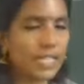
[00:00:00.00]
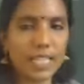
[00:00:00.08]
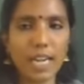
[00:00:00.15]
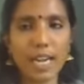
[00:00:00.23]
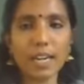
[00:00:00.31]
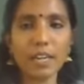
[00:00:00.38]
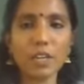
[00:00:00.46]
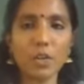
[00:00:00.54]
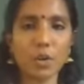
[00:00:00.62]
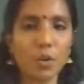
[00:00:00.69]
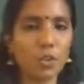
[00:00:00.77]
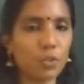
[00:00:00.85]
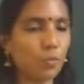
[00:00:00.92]
is called
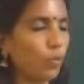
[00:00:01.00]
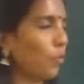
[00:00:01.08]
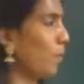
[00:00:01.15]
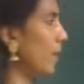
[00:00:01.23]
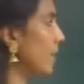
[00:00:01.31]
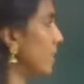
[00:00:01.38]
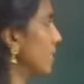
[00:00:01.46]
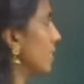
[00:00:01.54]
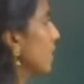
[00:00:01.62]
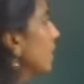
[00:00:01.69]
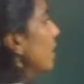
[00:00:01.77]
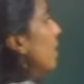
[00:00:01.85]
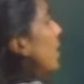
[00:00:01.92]
growth movement.
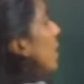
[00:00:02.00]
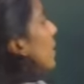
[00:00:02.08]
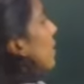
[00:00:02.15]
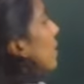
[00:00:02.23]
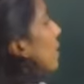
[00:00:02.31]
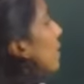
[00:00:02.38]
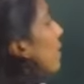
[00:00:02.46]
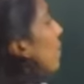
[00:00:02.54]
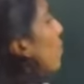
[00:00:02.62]
The